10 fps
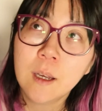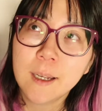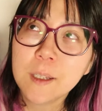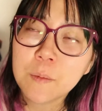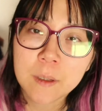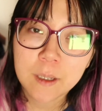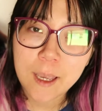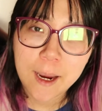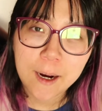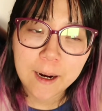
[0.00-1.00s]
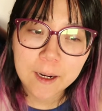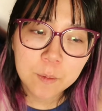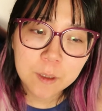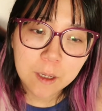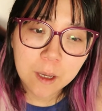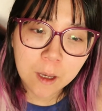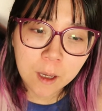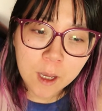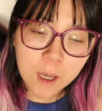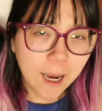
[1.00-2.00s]
I didn't want to care. I didn't want to,
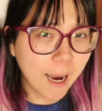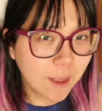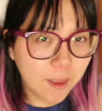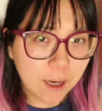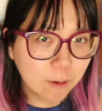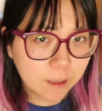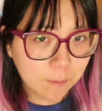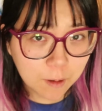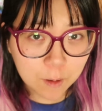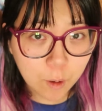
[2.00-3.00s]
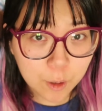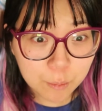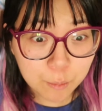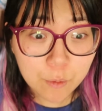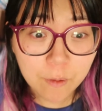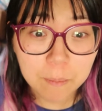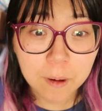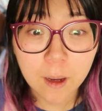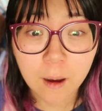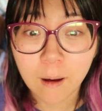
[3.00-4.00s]
I thought I was never going to watch the movie,
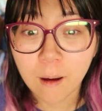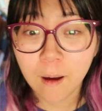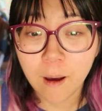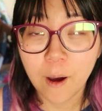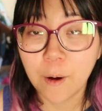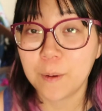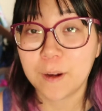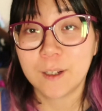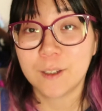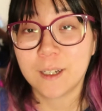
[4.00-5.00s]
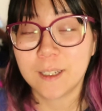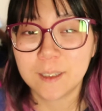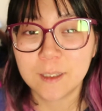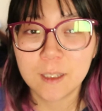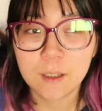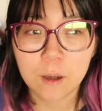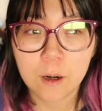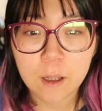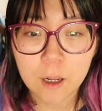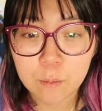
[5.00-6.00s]
but oh my gosh, you guys, there
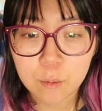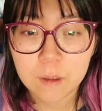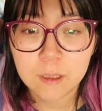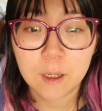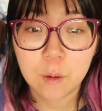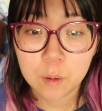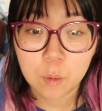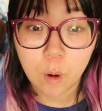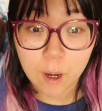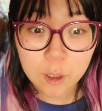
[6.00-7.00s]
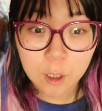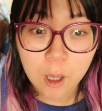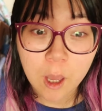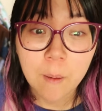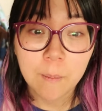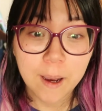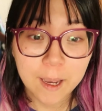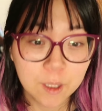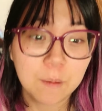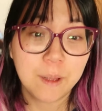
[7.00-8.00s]
are a lot of movies I don't want to watch, but I
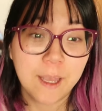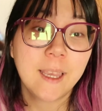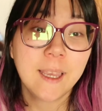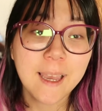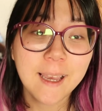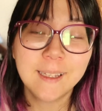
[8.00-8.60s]
end up liking it.